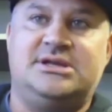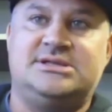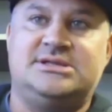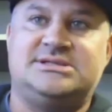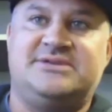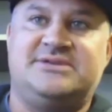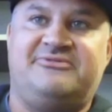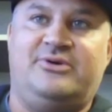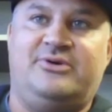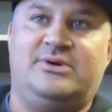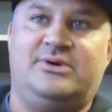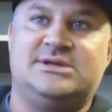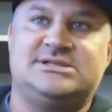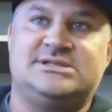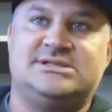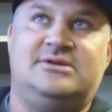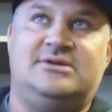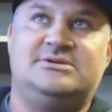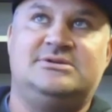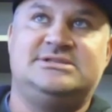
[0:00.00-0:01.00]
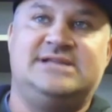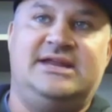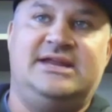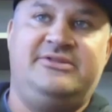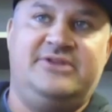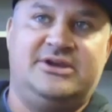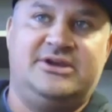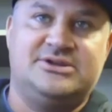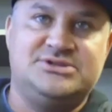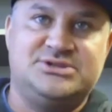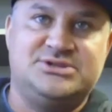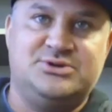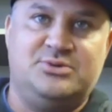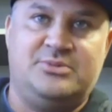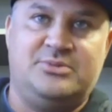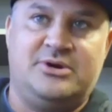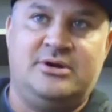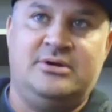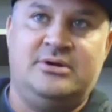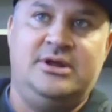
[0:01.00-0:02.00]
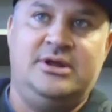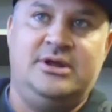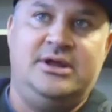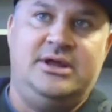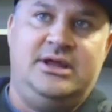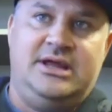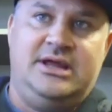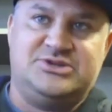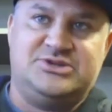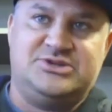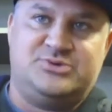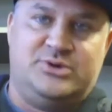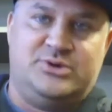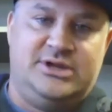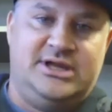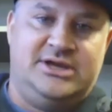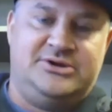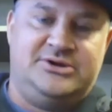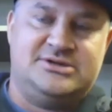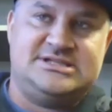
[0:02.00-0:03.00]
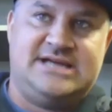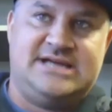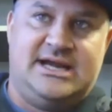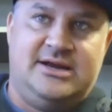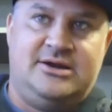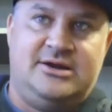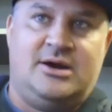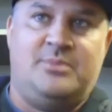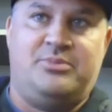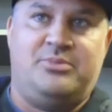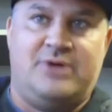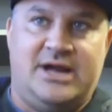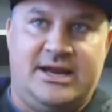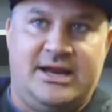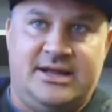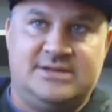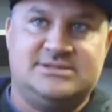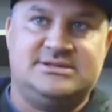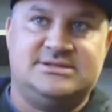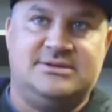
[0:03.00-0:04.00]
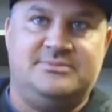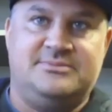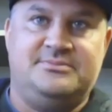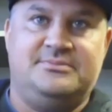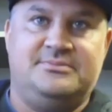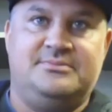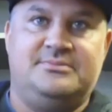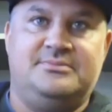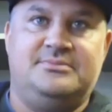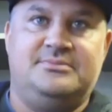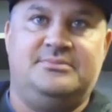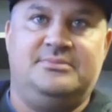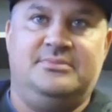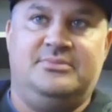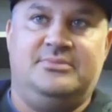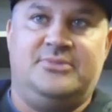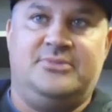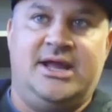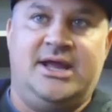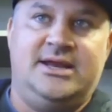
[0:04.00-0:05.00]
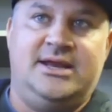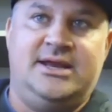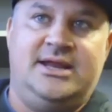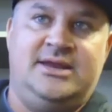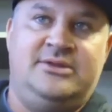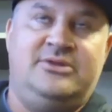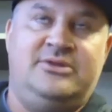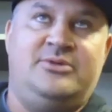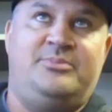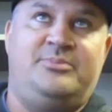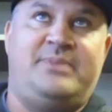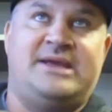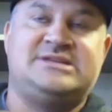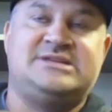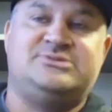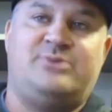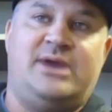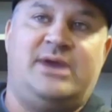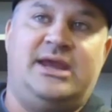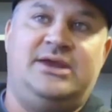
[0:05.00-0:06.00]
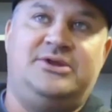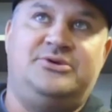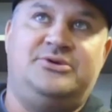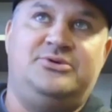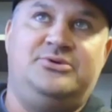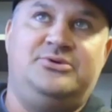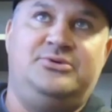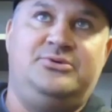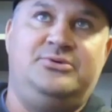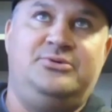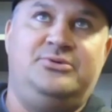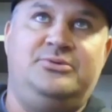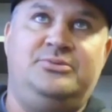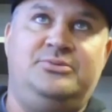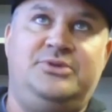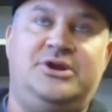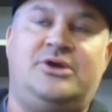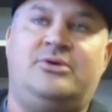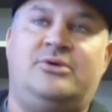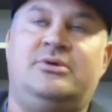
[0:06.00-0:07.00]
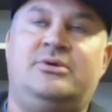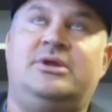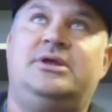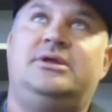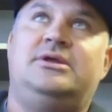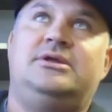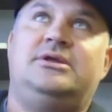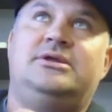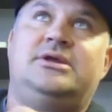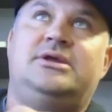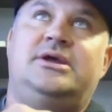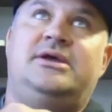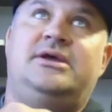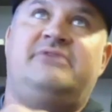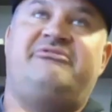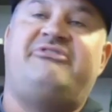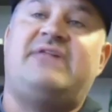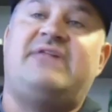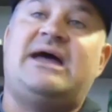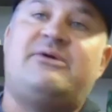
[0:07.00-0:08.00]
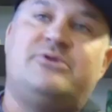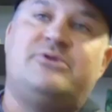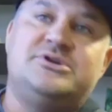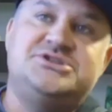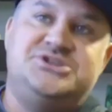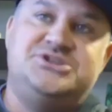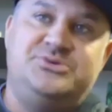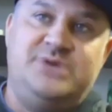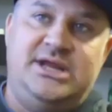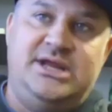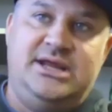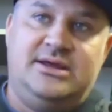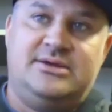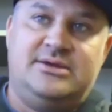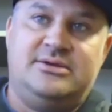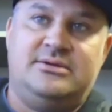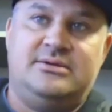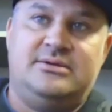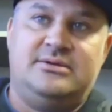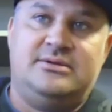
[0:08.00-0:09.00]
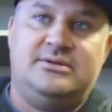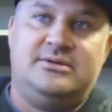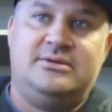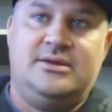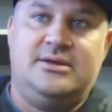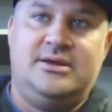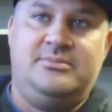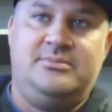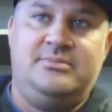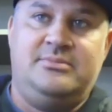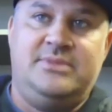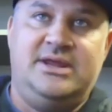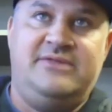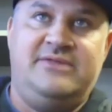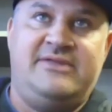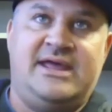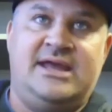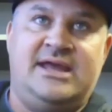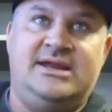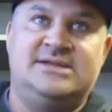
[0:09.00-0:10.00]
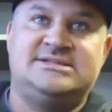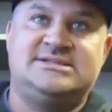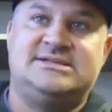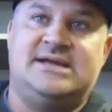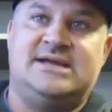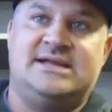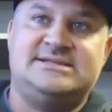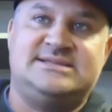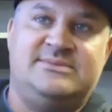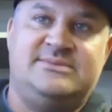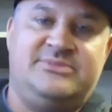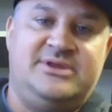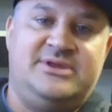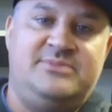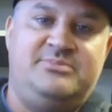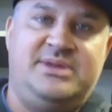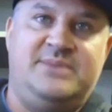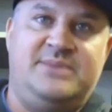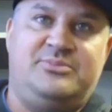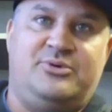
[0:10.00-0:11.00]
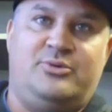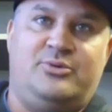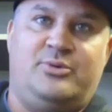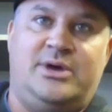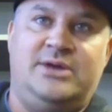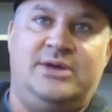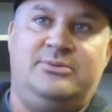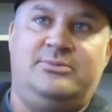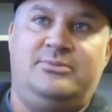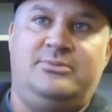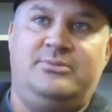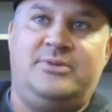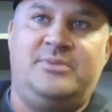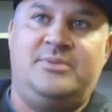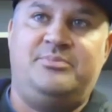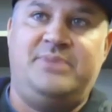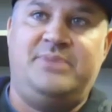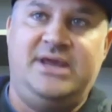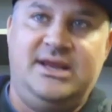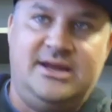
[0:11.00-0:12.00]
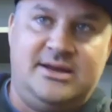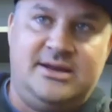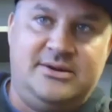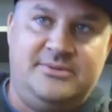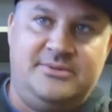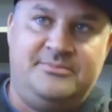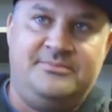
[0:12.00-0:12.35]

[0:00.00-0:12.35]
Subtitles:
It's a focus on understanding the consumer. It's really understanding our products, right? And the best way to, flower is unique. in that it's not something people want repeated.